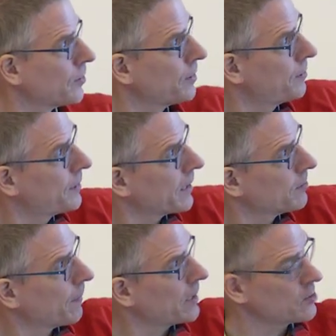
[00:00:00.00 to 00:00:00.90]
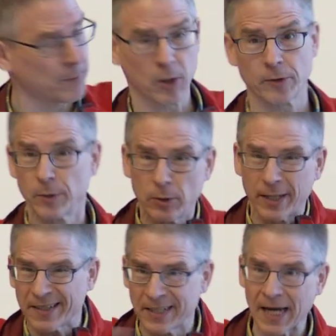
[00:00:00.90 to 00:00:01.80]
So this is the expression because we use
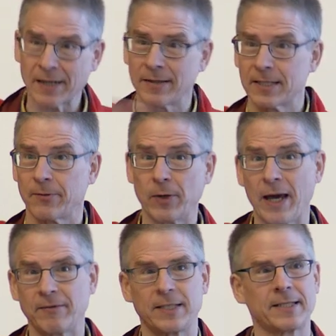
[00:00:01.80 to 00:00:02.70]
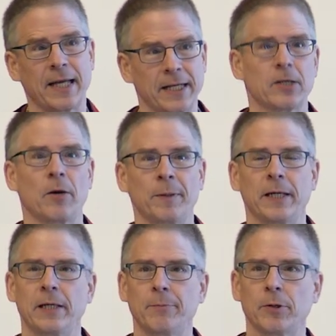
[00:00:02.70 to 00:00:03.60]
exactly this. We have the standard
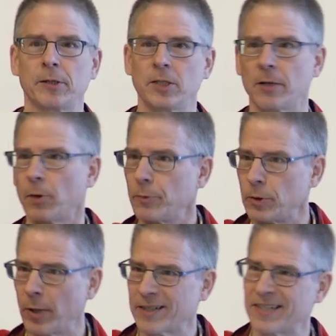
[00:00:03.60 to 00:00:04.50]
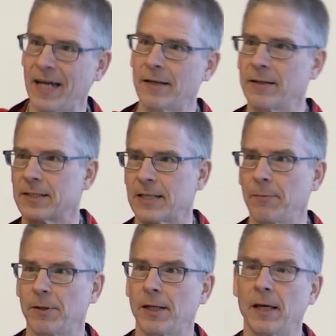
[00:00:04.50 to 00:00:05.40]
operating procedure, where we do exactly the
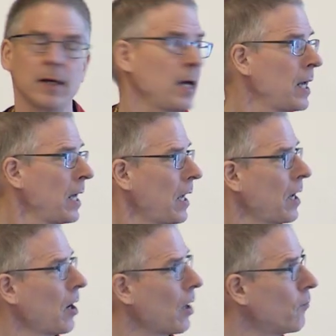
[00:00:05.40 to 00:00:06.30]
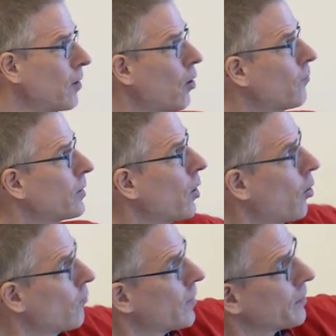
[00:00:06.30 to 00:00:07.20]
same thing uh, over and
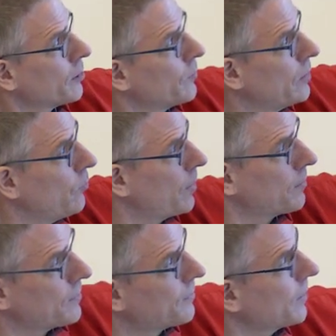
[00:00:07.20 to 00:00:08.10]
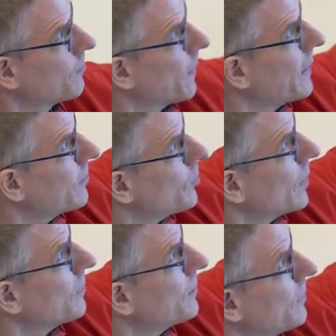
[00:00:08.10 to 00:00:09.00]
over. So we do this in six brains, and you
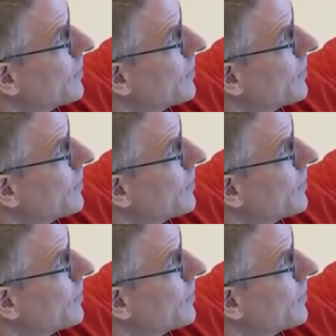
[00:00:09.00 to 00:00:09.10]
can see